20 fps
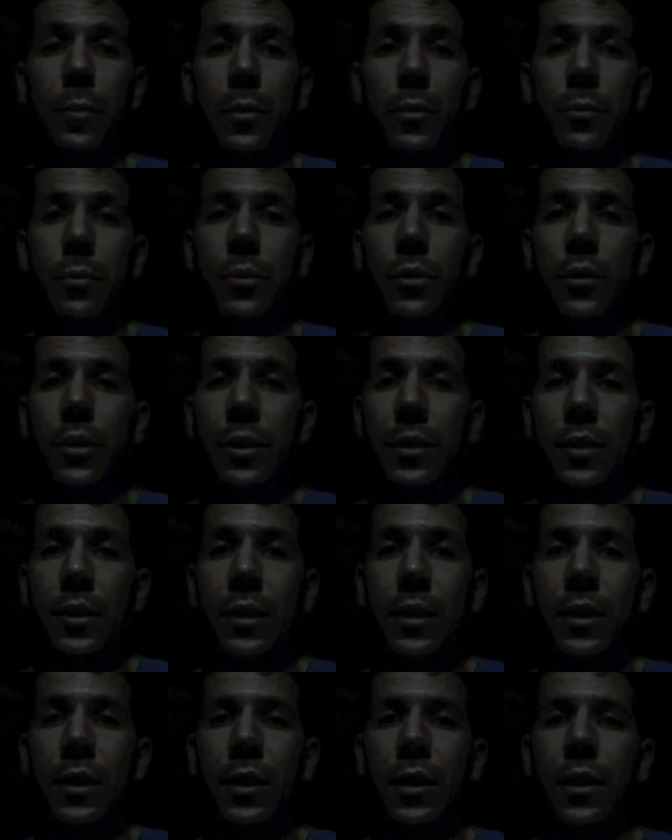But really, the
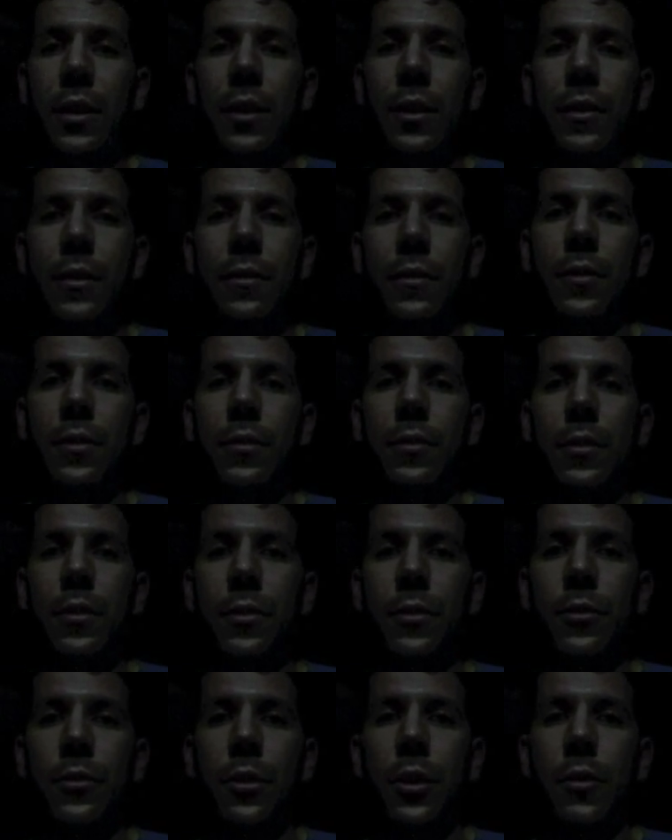key to
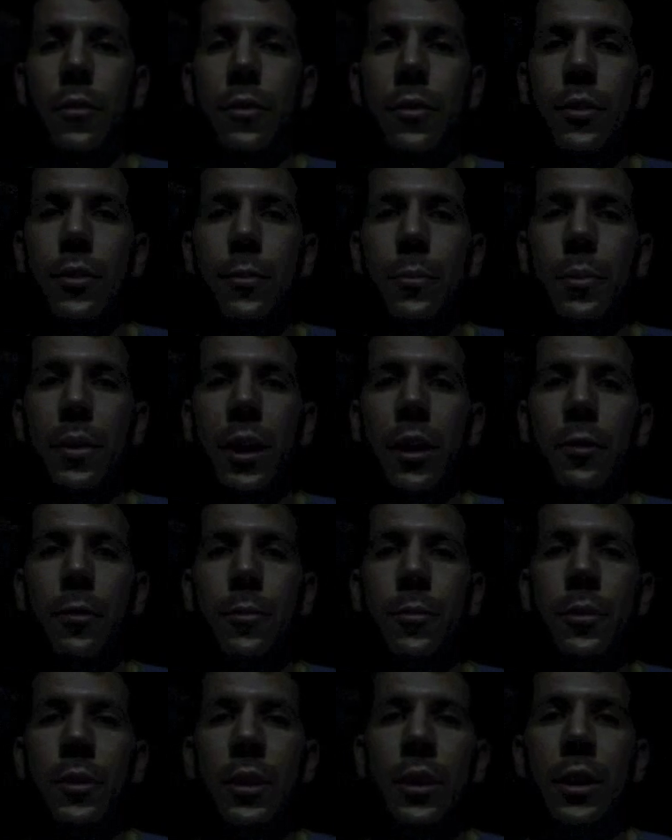solving this
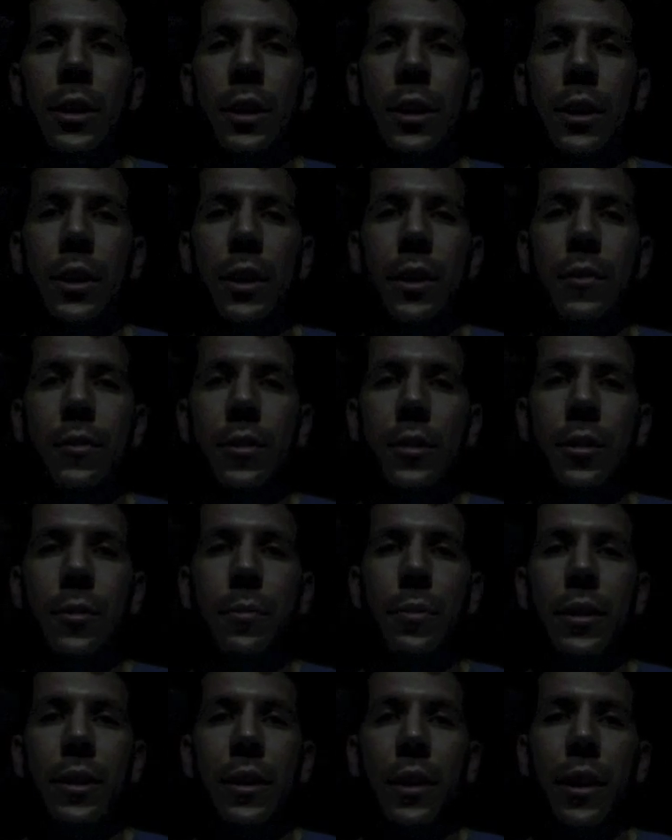problem is going
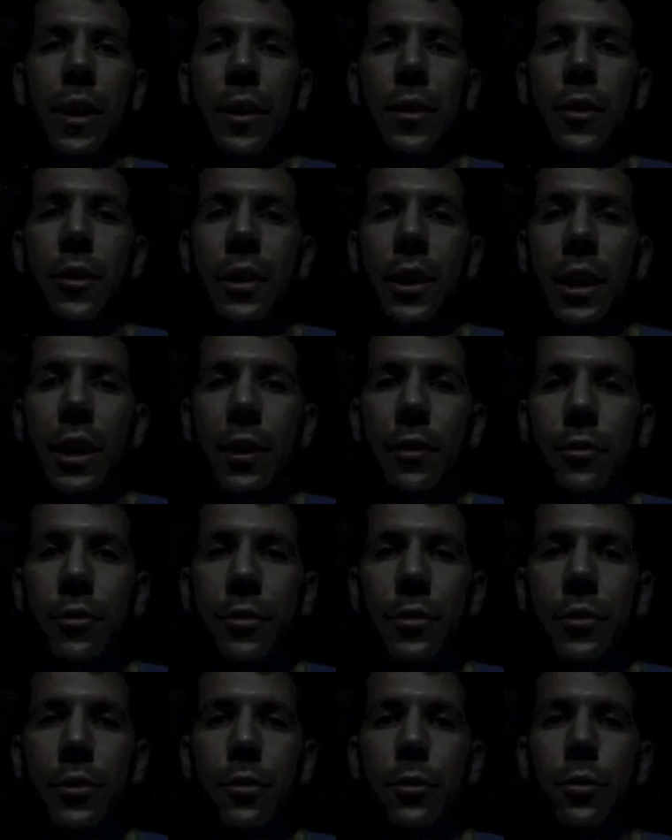to be hiring
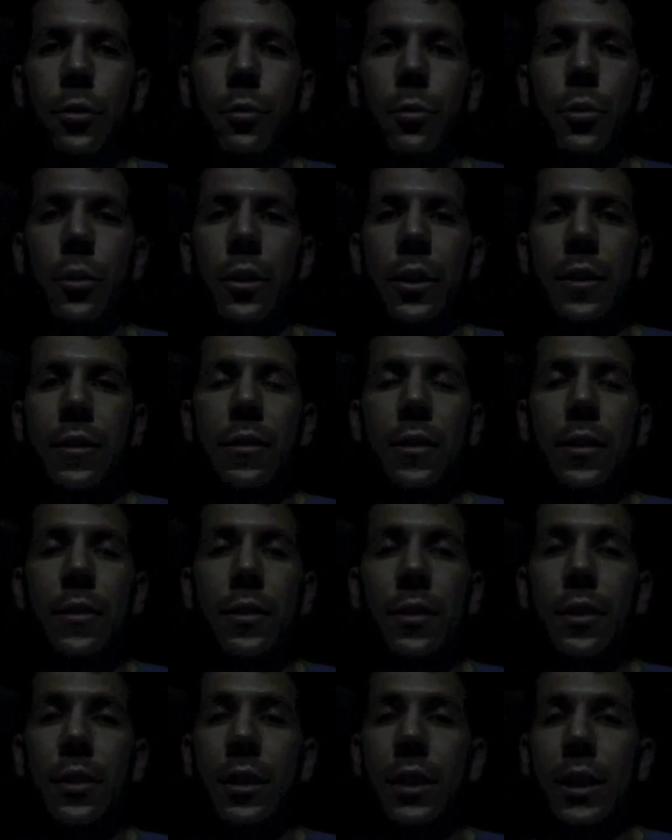Haitians to do the work. It's
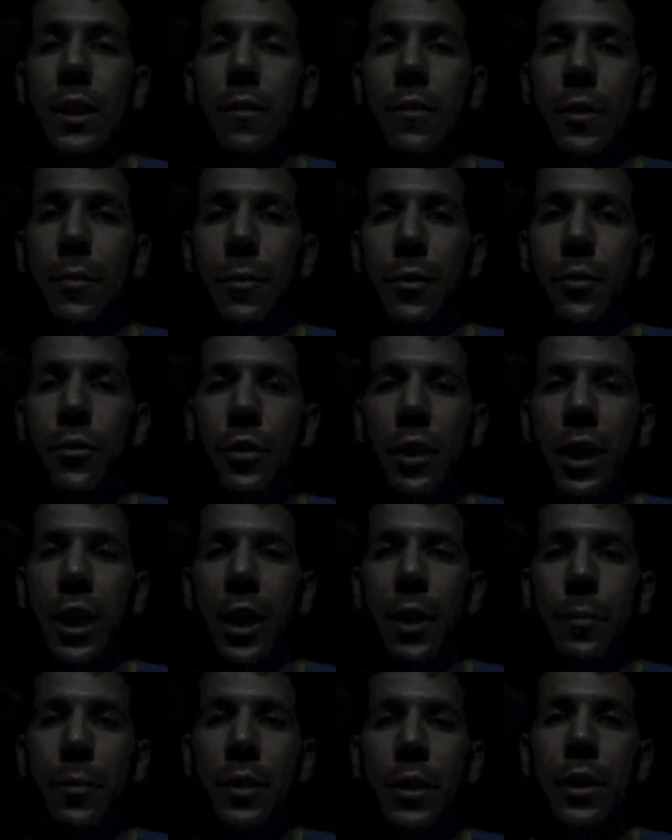going to give them a
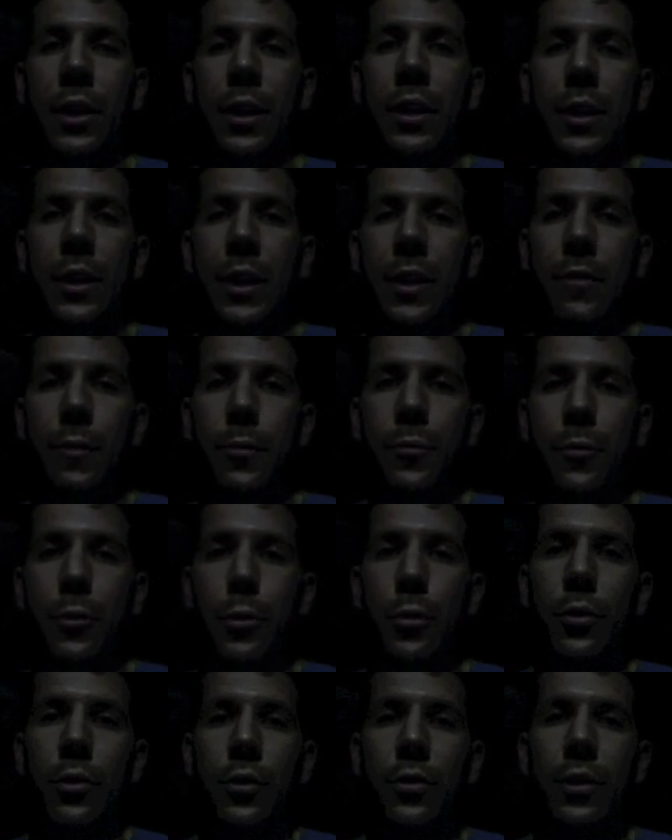job, give them
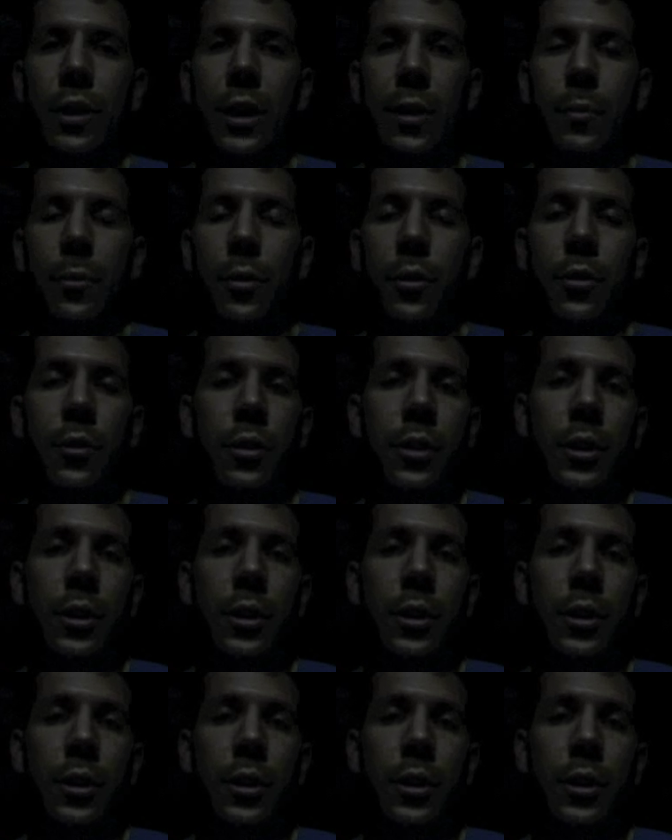food on the table,